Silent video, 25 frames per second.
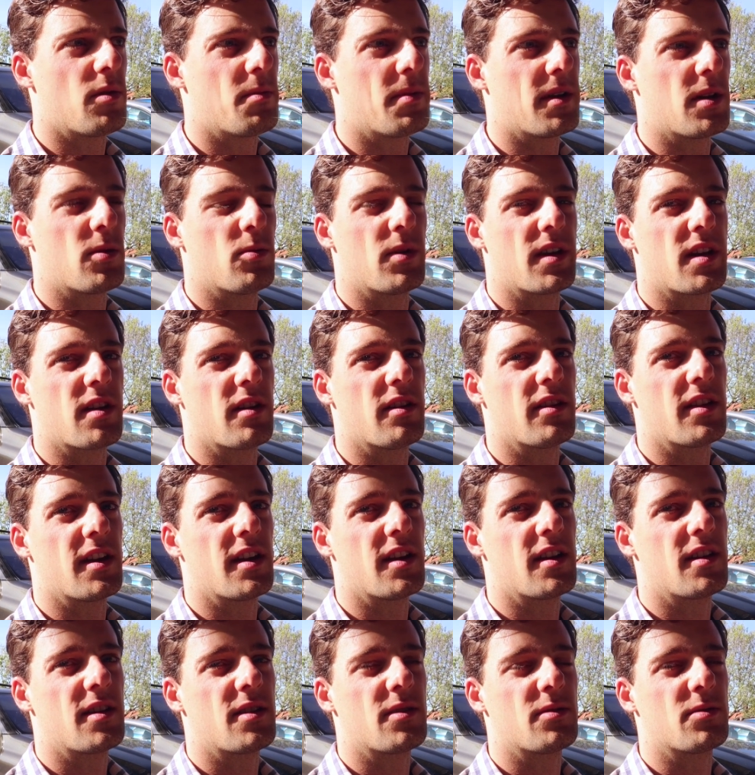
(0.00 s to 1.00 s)
we go
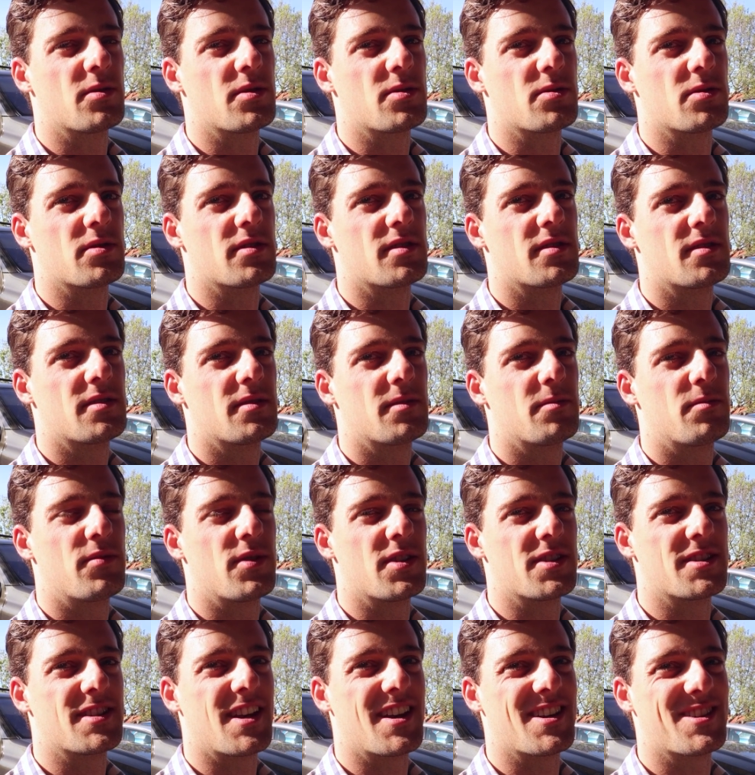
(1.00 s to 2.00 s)
there, which is
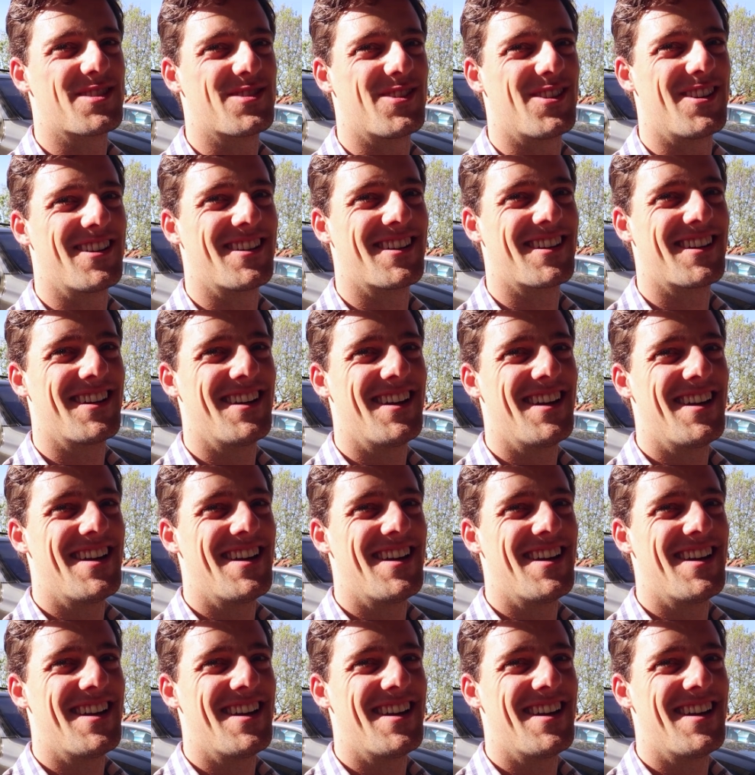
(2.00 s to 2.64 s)
pretty satisfying.